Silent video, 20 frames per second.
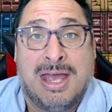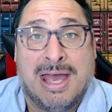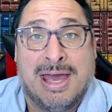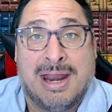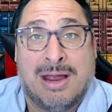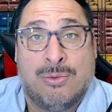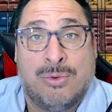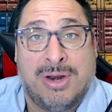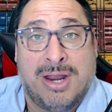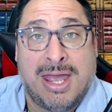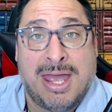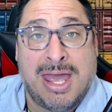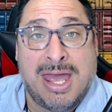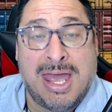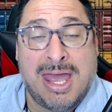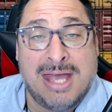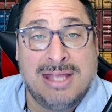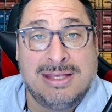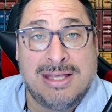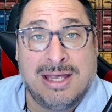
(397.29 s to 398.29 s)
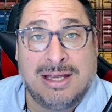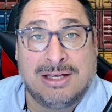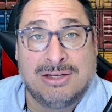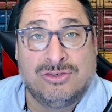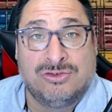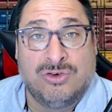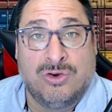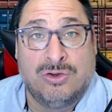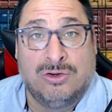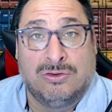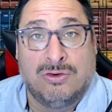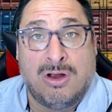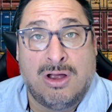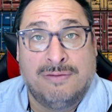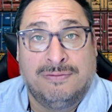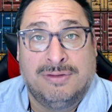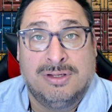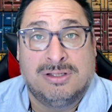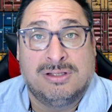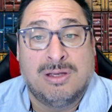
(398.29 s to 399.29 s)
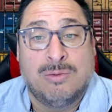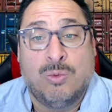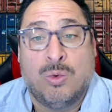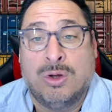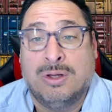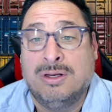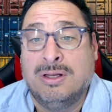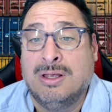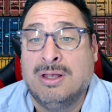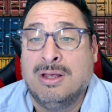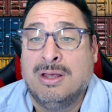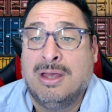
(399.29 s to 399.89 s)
and I want to hand that controller off to someone,